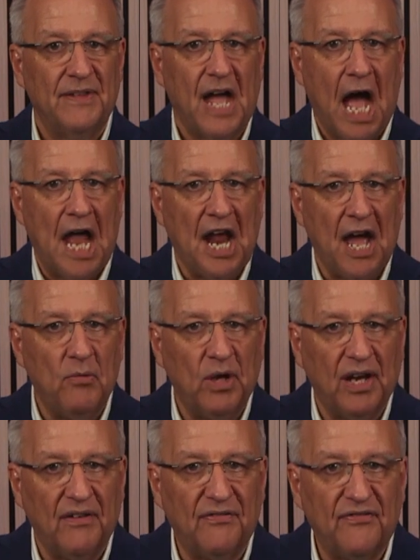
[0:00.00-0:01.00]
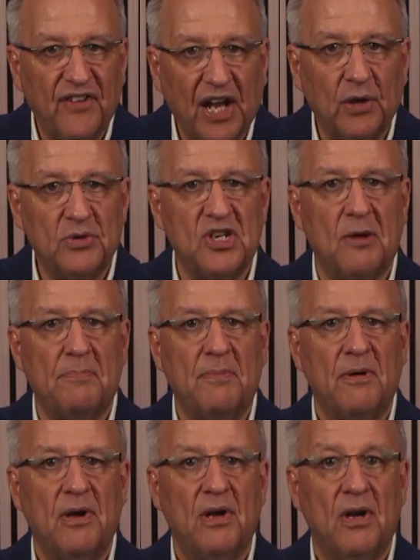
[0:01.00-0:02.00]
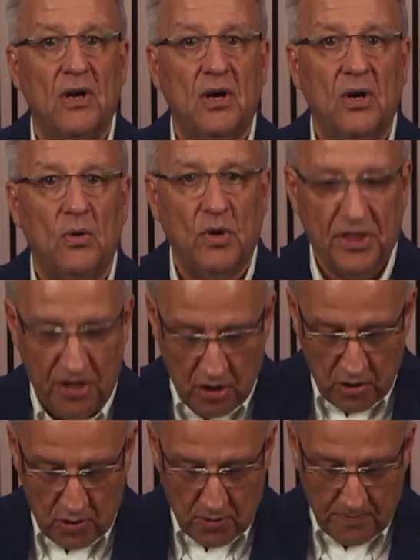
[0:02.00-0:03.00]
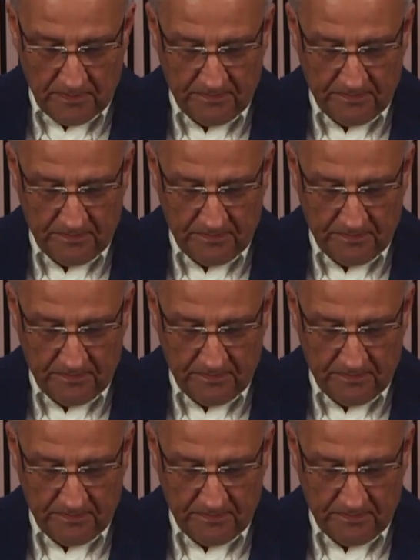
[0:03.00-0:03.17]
and I will have fellowship with you."